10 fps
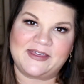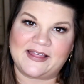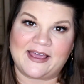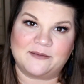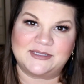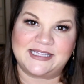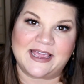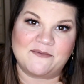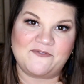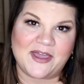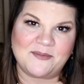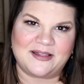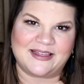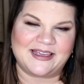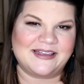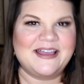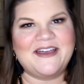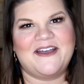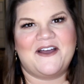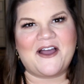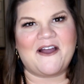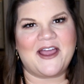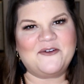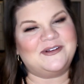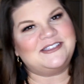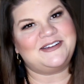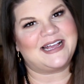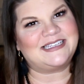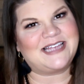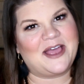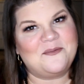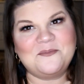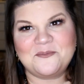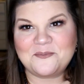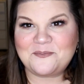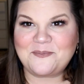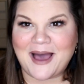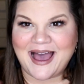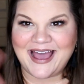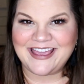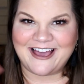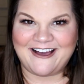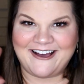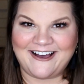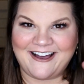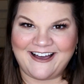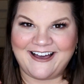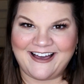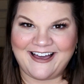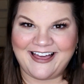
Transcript: the Glamslam family. All right, well, until next time, bye y'all.